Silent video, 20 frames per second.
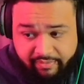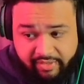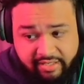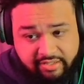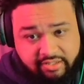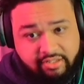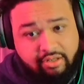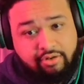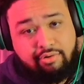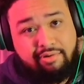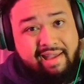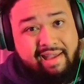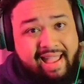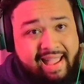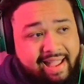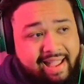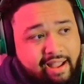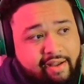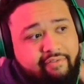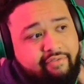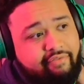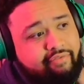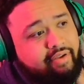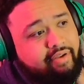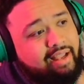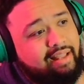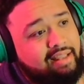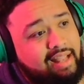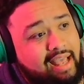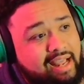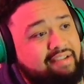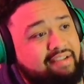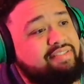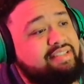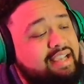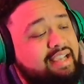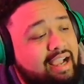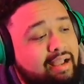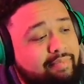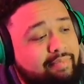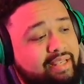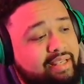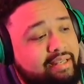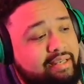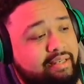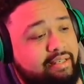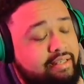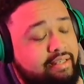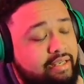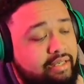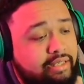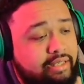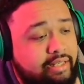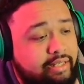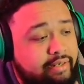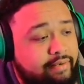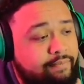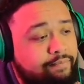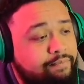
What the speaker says: And so you have a lot of time to get it done.